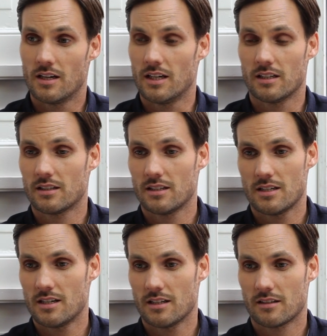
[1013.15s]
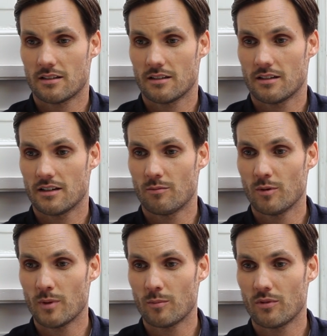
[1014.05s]
And I
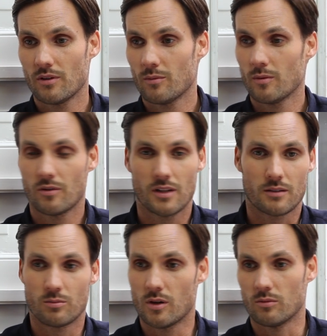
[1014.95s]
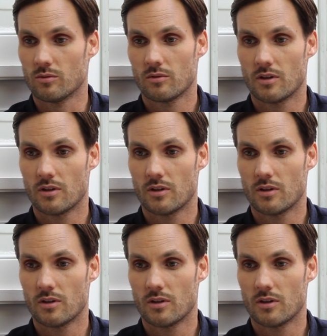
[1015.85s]
remember we were like, whoa,